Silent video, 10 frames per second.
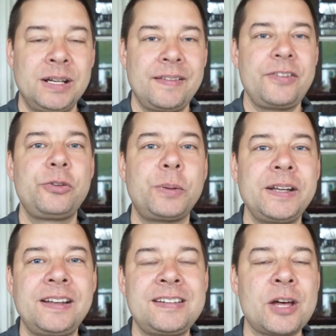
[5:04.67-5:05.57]
this is where
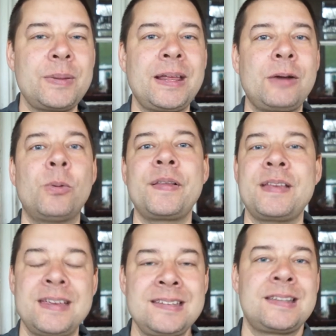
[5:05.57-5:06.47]
you can tell me like what
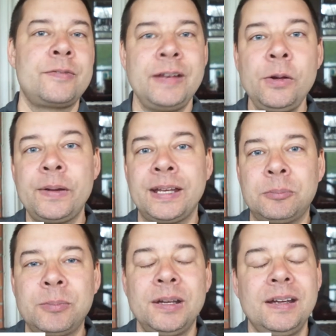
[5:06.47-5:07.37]
is the video
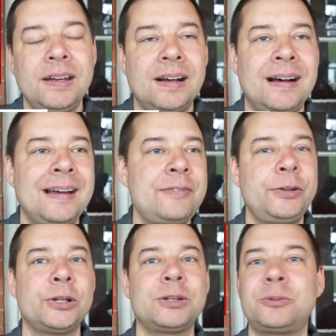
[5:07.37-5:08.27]
game. If
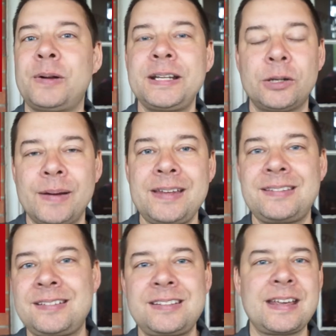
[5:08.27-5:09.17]
you're running a
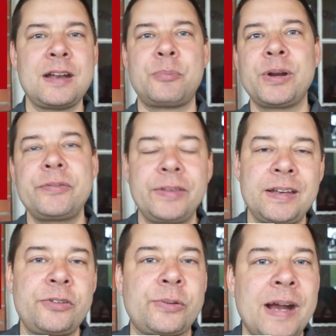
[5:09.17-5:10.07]
race, just kind of briefly
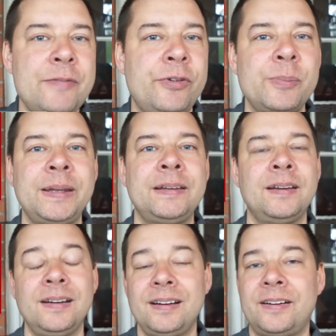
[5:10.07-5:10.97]
describe for me,
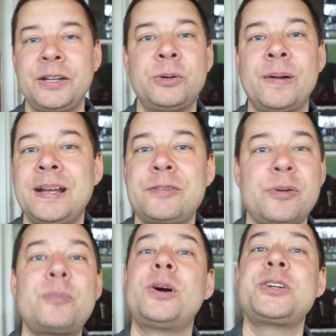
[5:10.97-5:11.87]
are you running
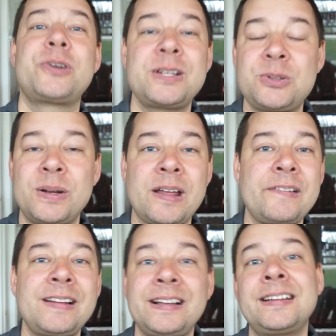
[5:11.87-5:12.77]
from one tree to
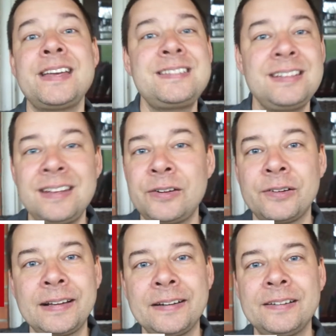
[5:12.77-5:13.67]
another like Lacey did
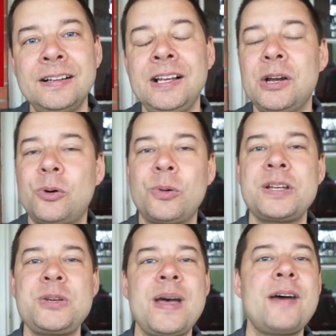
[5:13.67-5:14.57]
earlier? Or
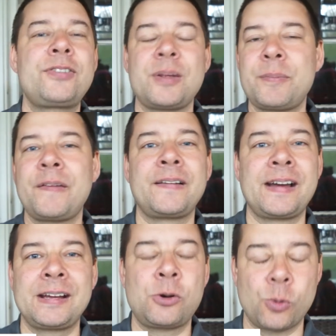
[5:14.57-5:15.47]
do you have some other
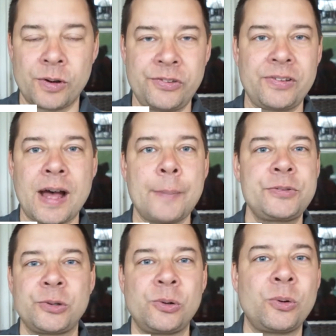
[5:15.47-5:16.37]
kind of course,
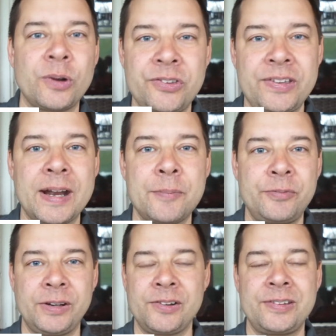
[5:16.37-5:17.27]
obstacle course set up
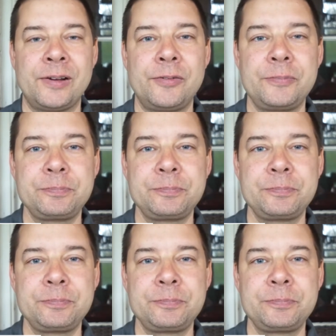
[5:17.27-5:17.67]
for yourself?